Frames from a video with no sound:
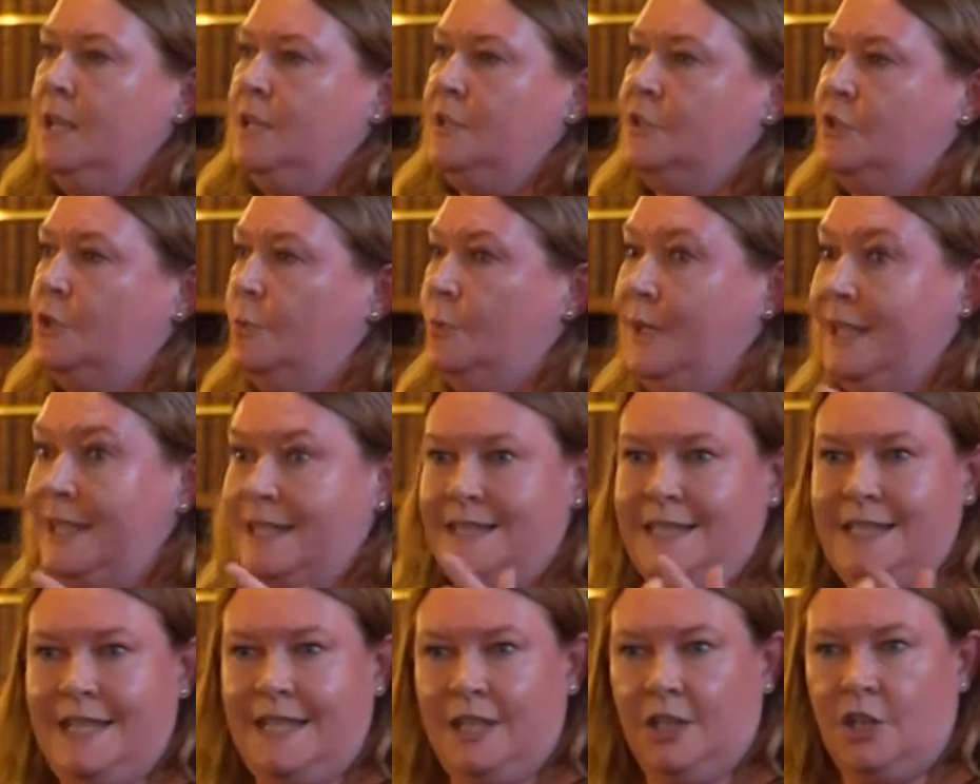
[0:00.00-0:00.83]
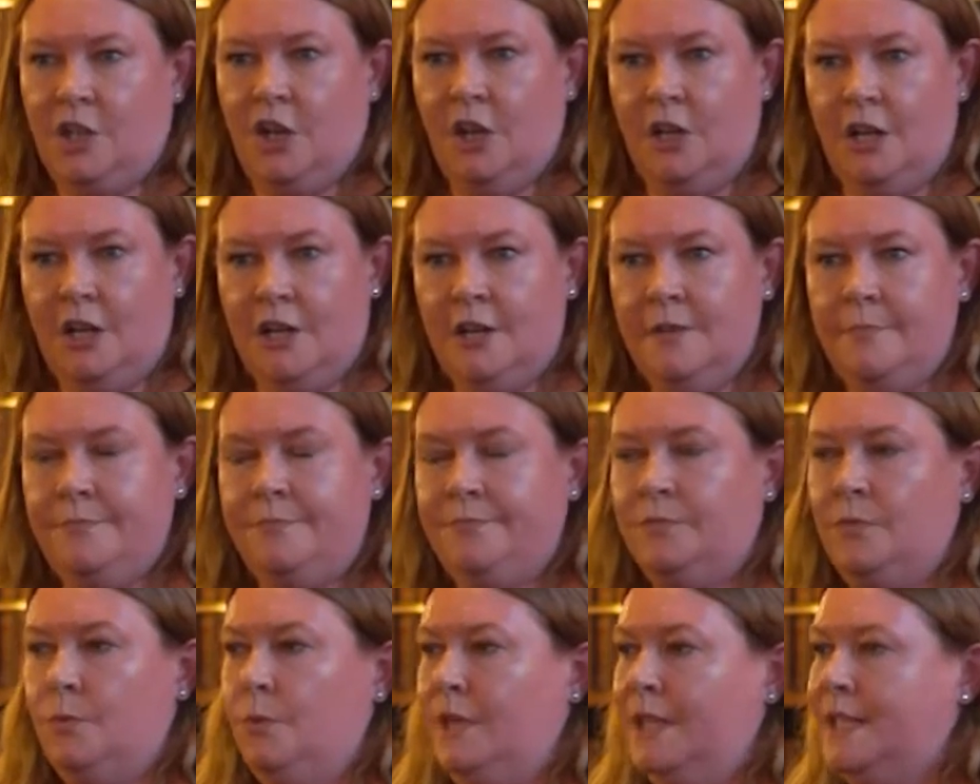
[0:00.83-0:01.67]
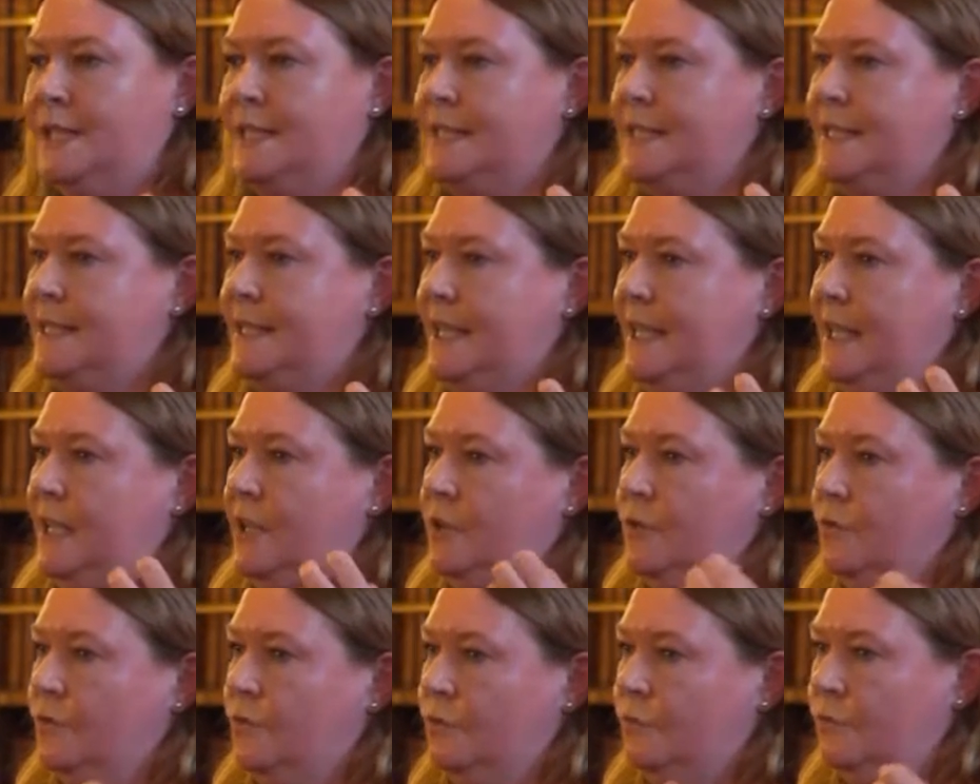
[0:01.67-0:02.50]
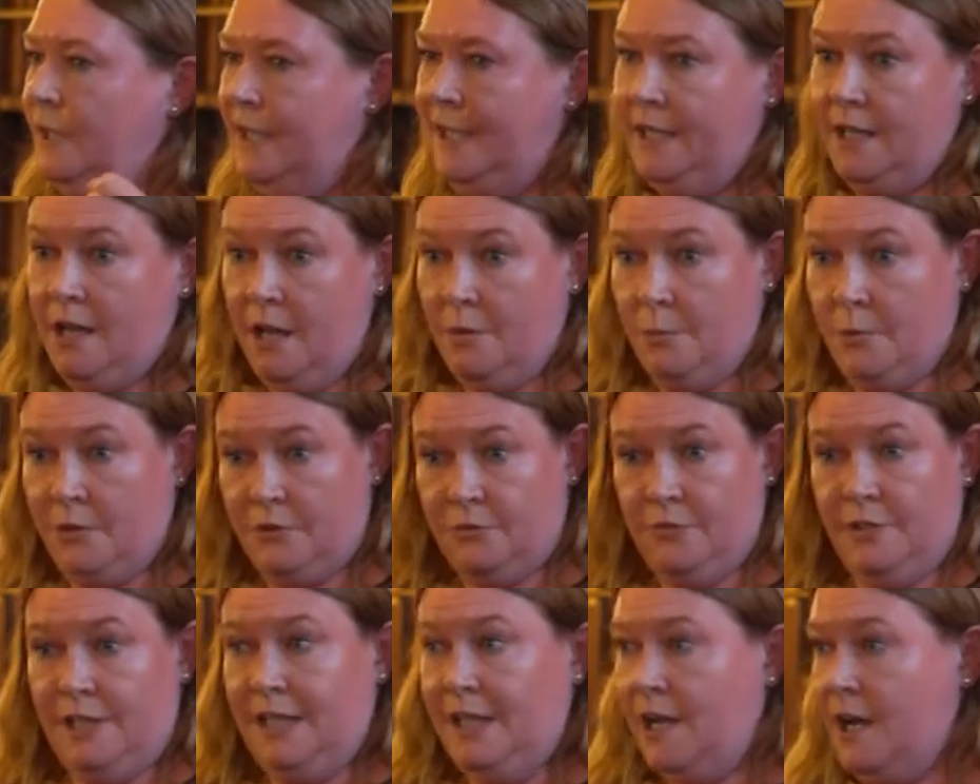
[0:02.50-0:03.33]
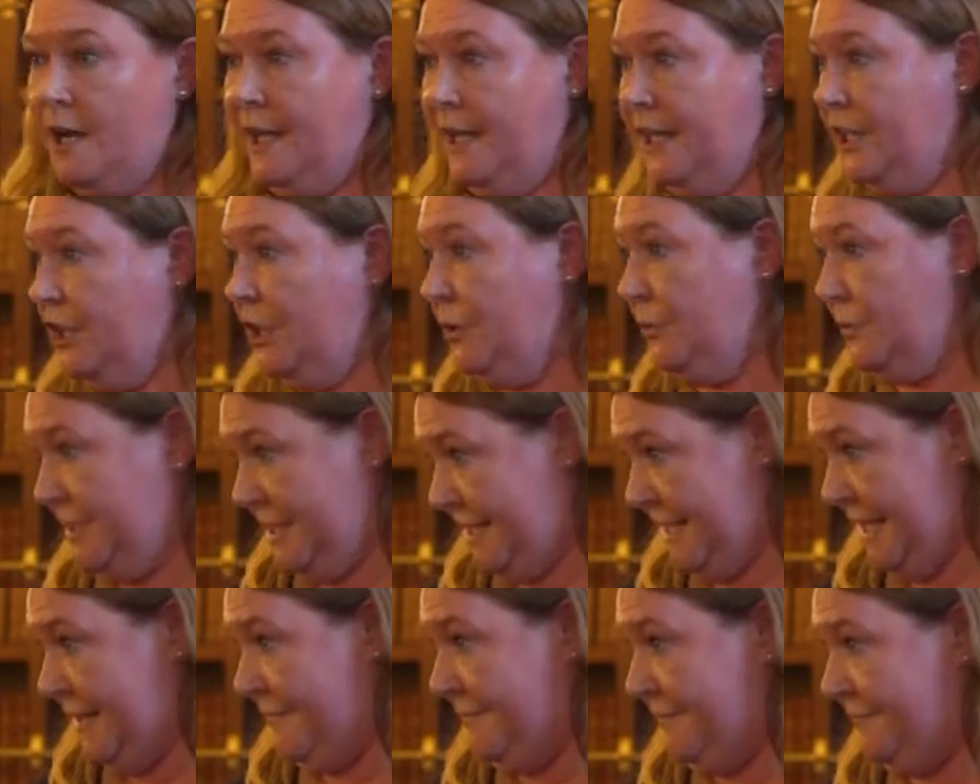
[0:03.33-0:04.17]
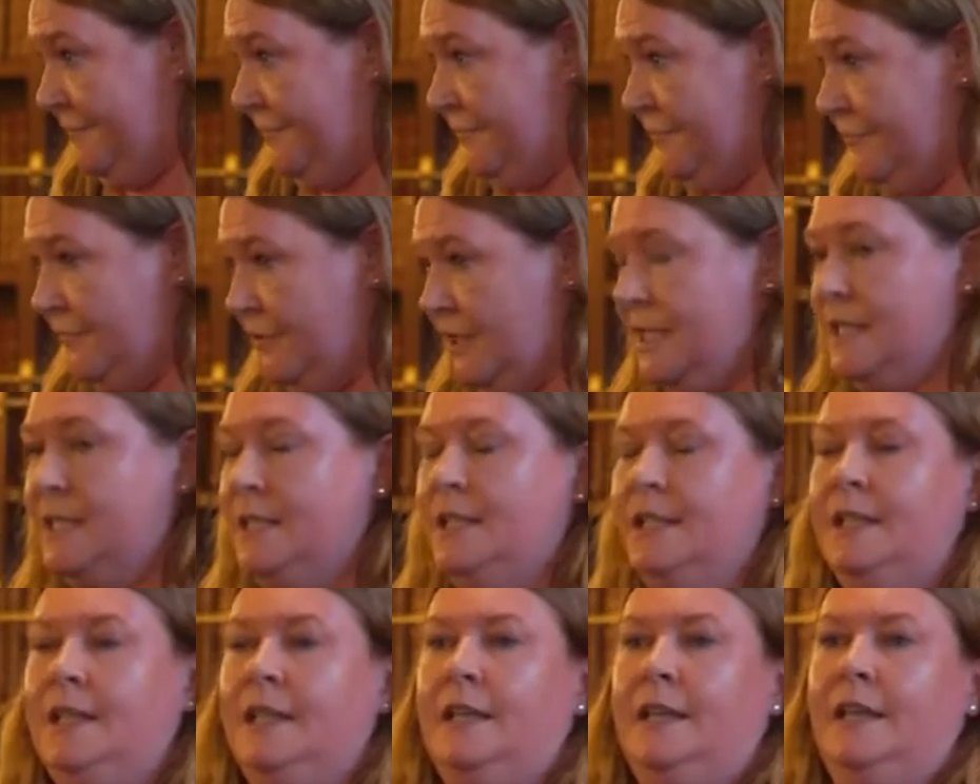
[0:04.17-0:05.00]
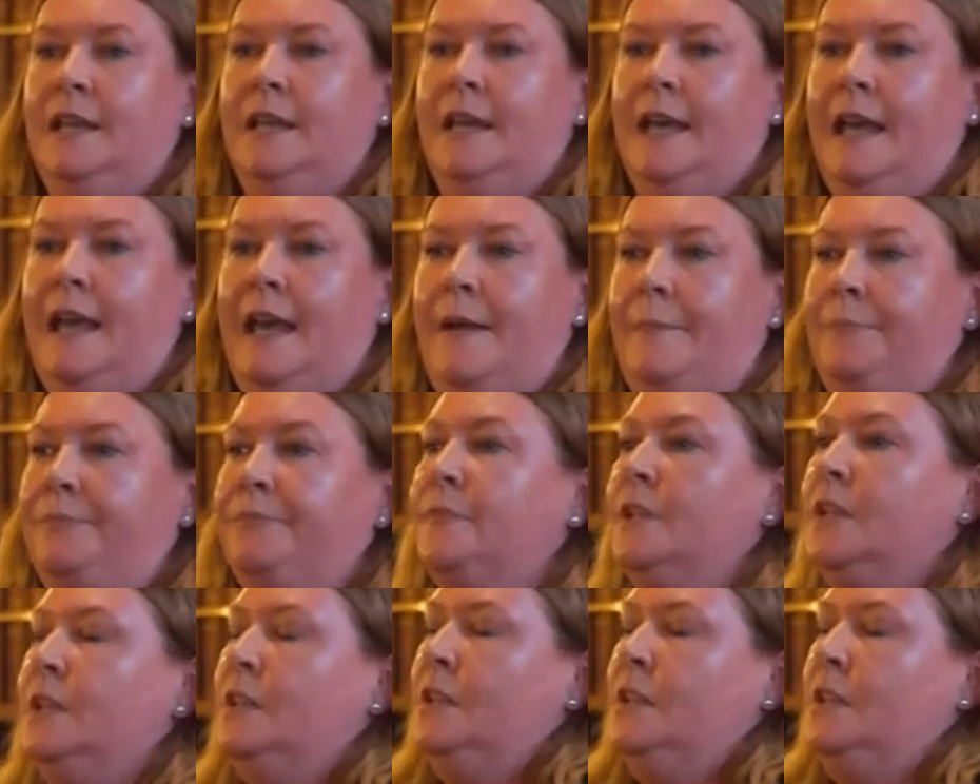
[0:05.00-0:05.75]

So we can see in colour, we can see really with really high acuity, right? Um,